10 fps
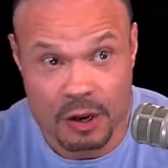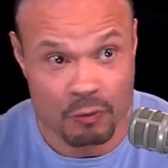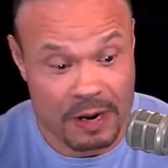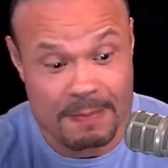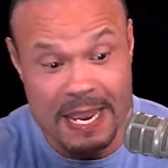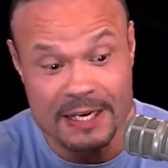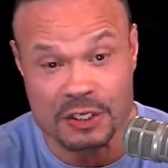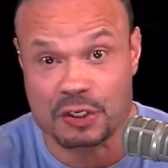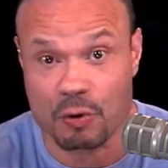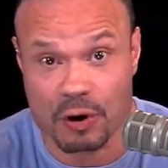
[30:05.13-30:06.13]
we make
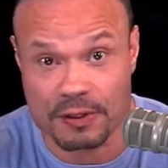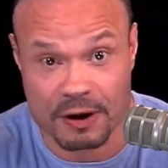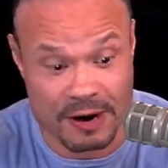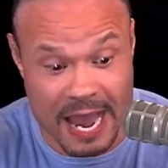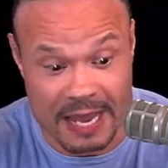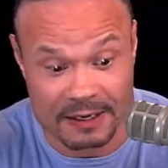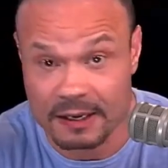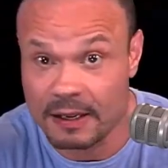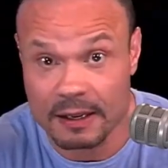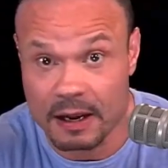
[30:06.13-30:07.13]
sure they're not
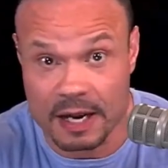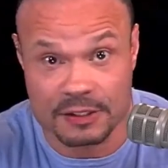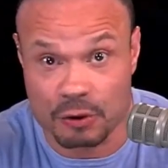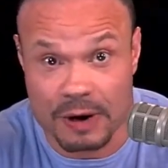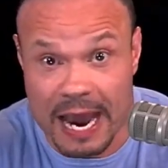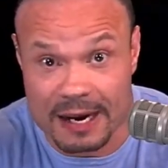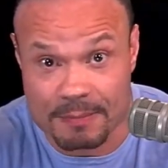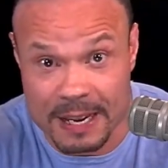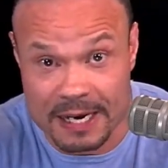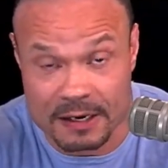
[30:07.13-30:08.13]
a do not admit.